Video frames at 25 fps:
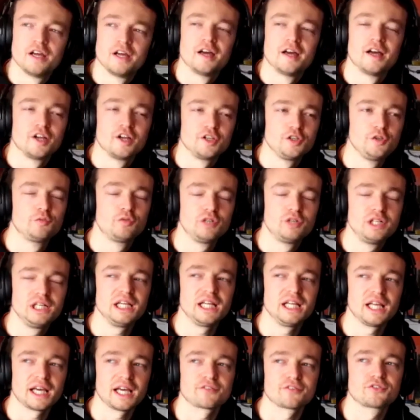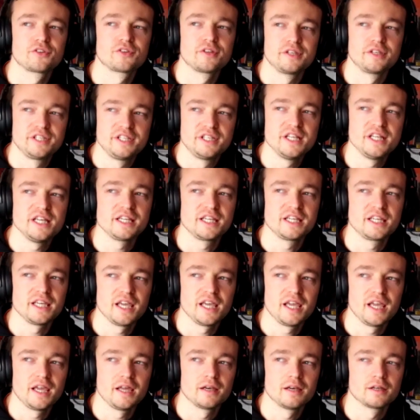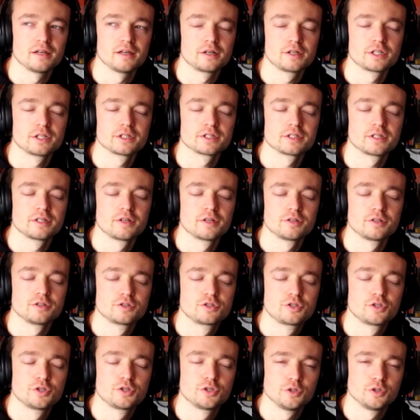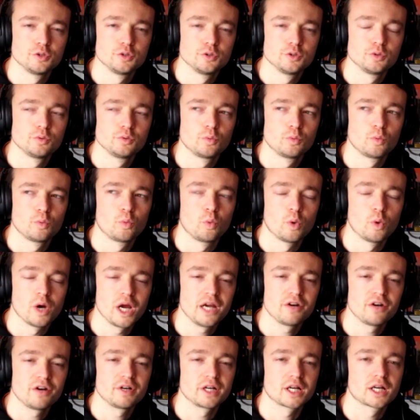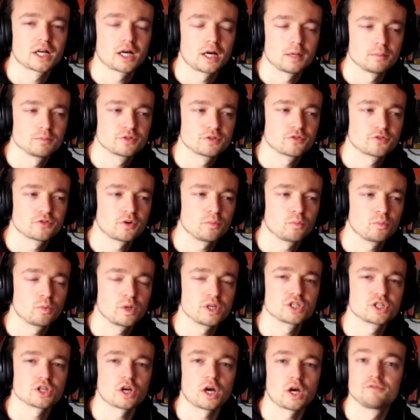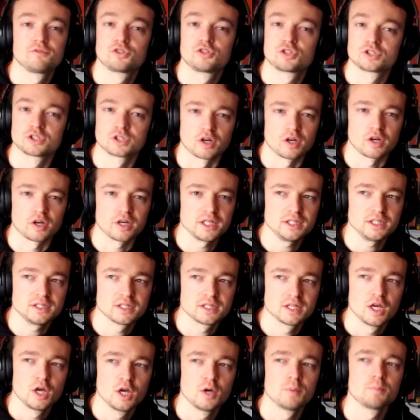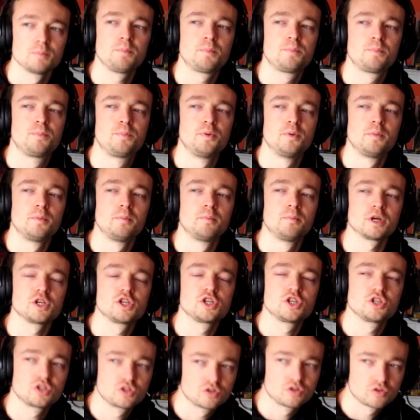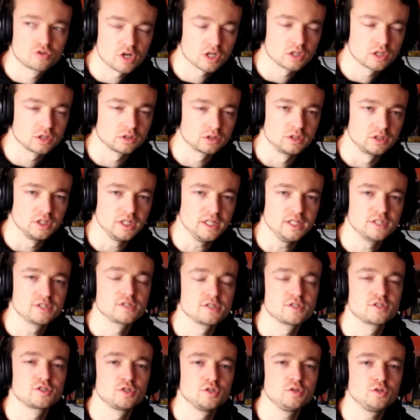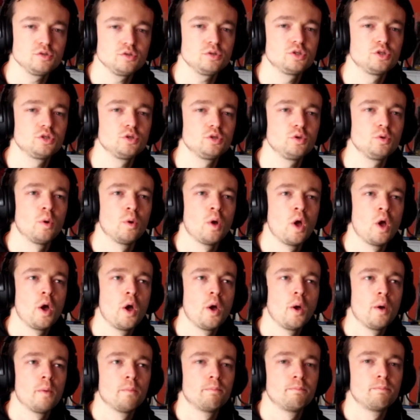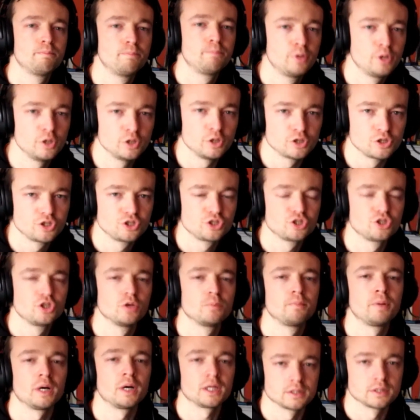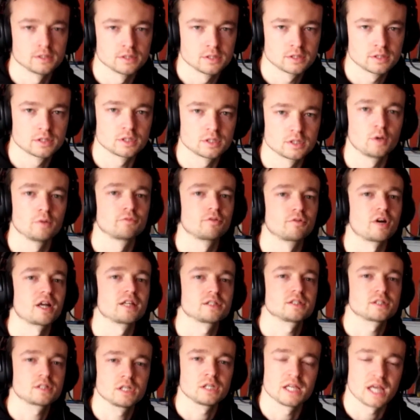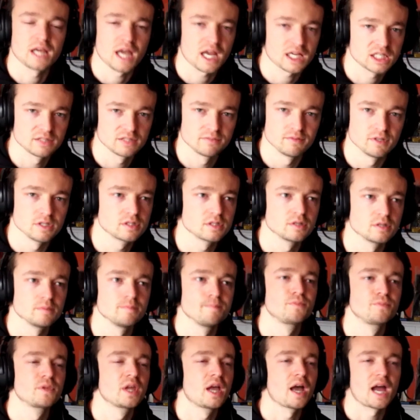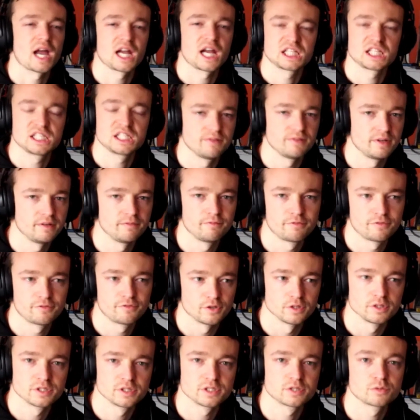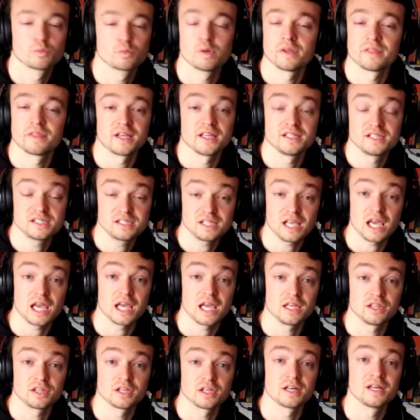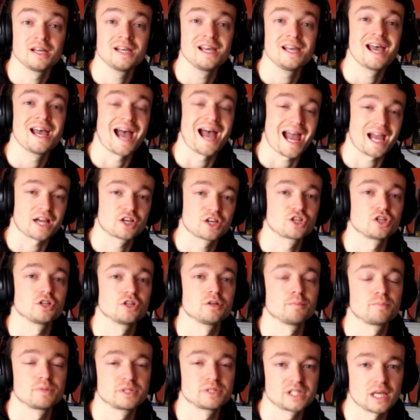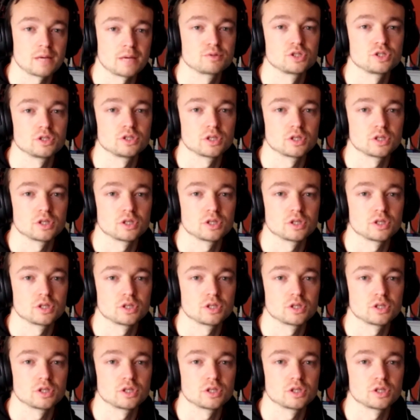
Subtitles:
you really have to dig in to where it comes from, which I've tried, but my struggle is as soon as you push the buttons of radical and activism, active inference, when they say that action and perception are